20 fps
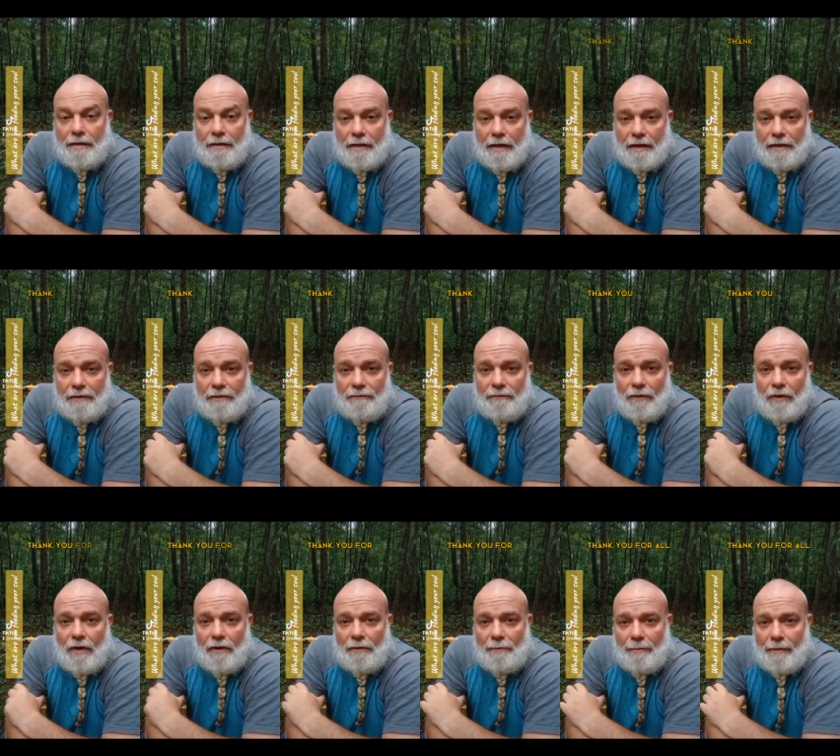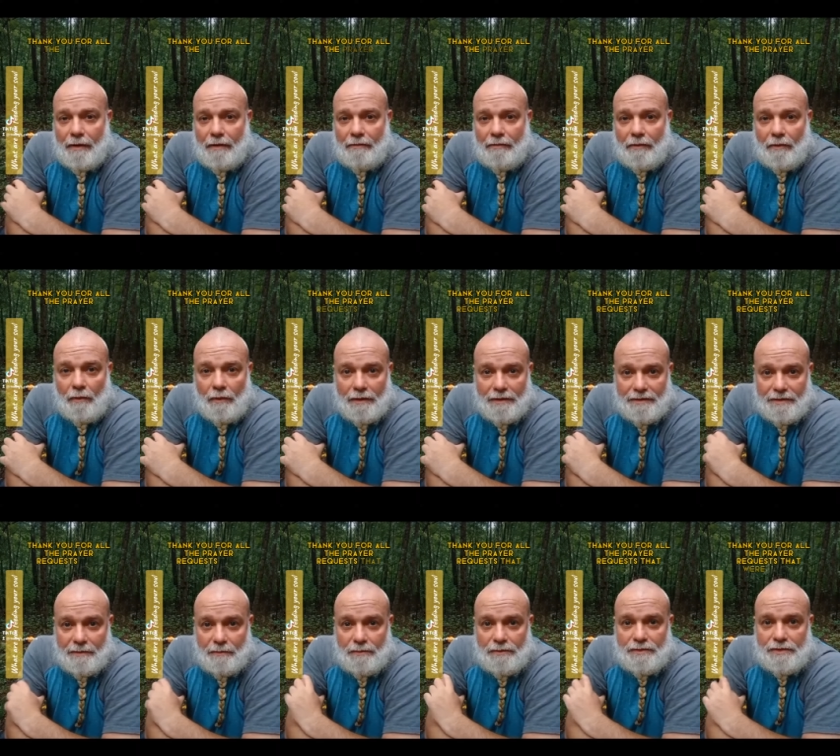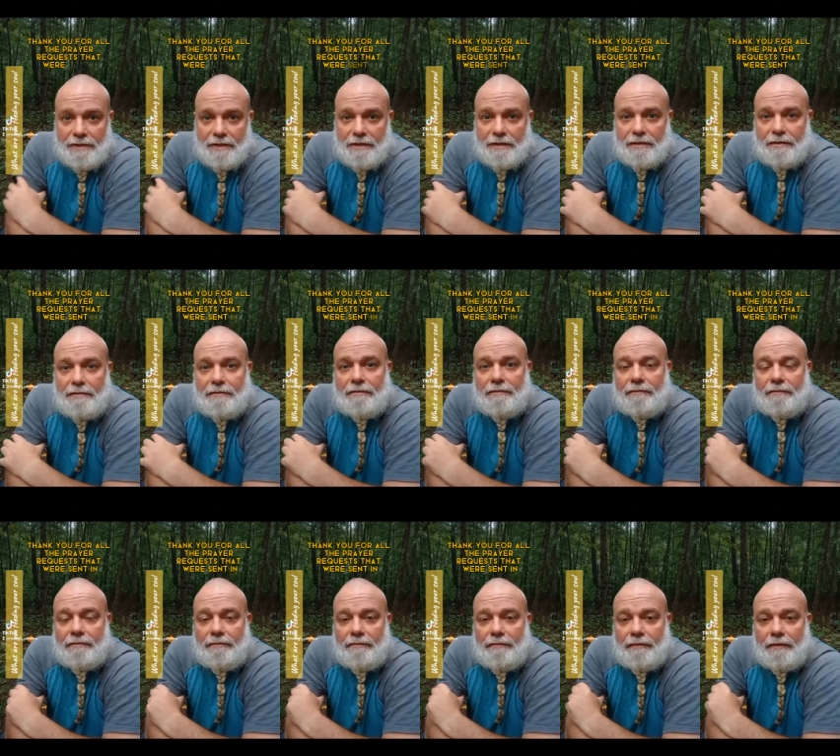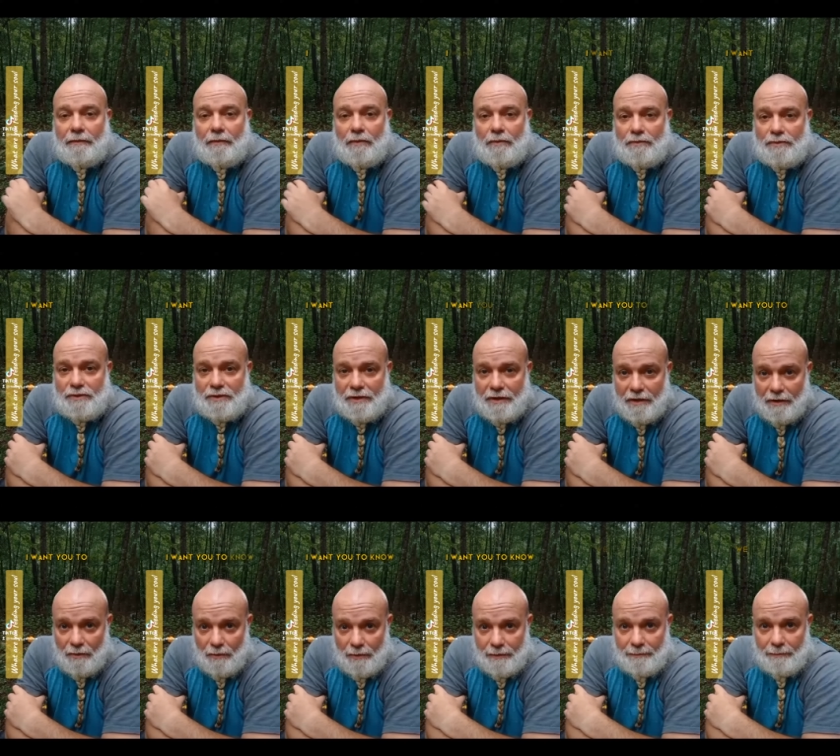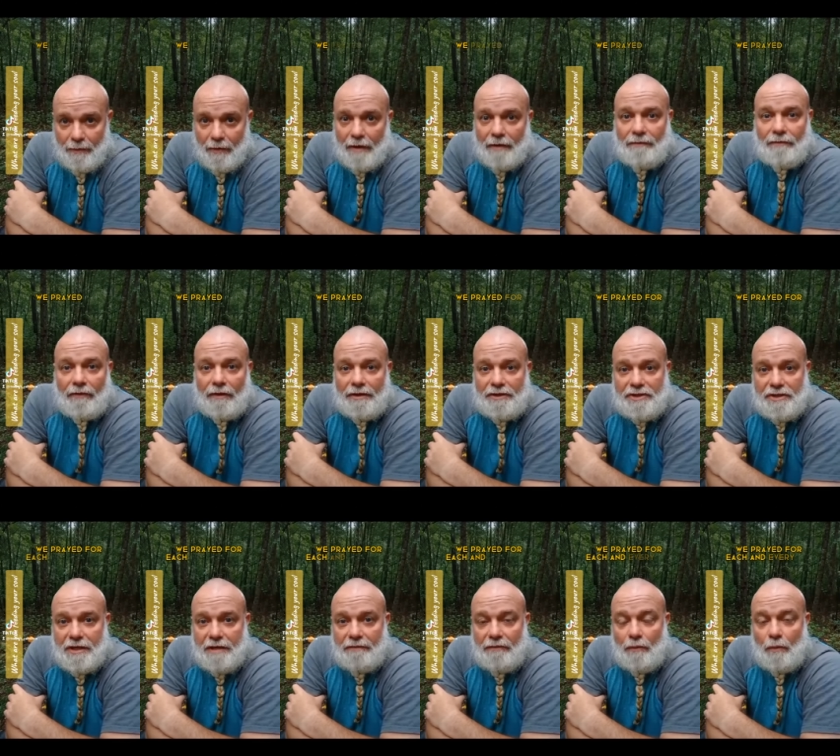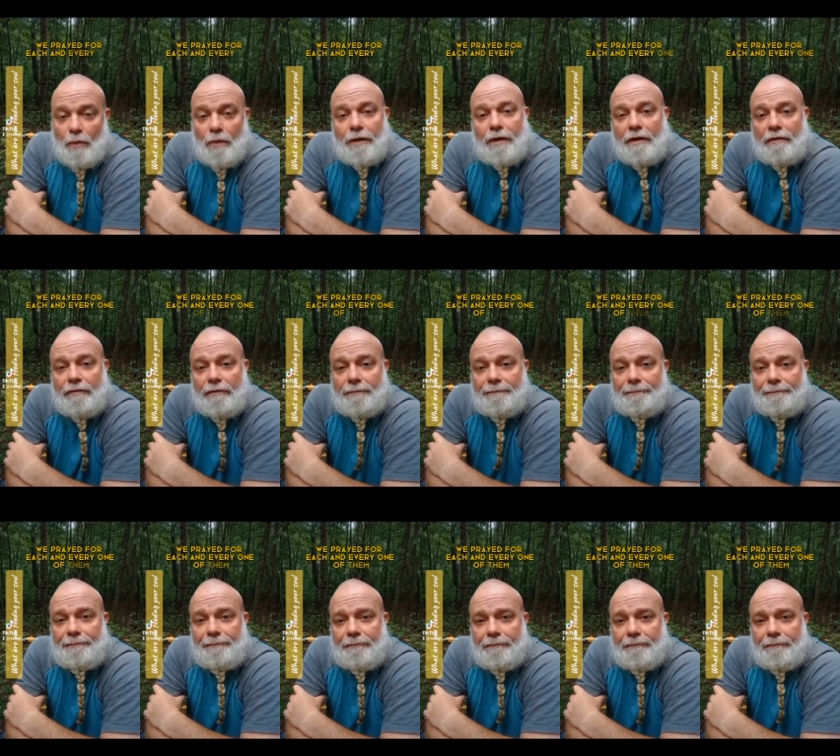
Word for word: Thank you for all the prayer requests that were sent in. I want you to know we prayed for each and every one of them.